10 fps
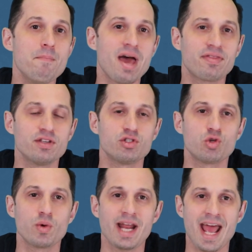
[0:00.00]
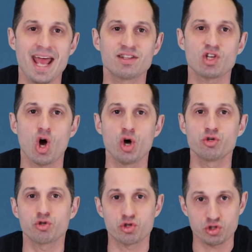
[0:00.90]
methods to enhance
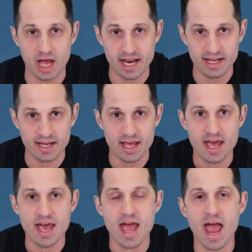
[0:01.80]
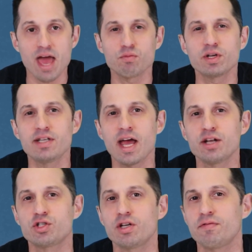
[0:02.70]
understanding and
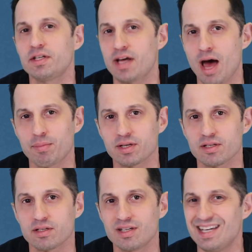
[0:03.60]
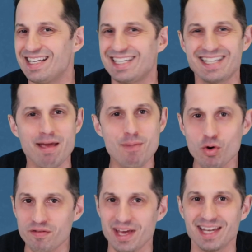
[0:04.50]
retention of the topics. Stay
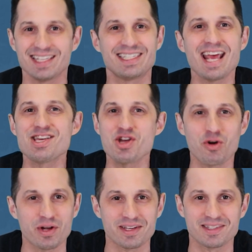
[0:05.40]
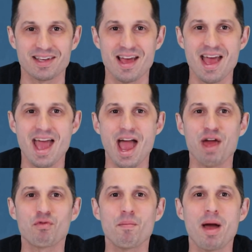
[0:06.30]
motivated, stay curious,
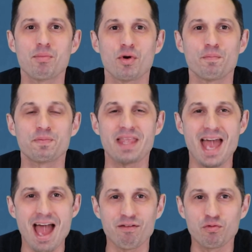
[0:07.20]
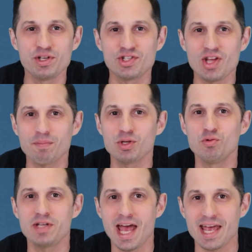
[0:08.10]
and remember, every step you
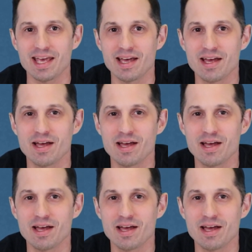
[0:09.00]
take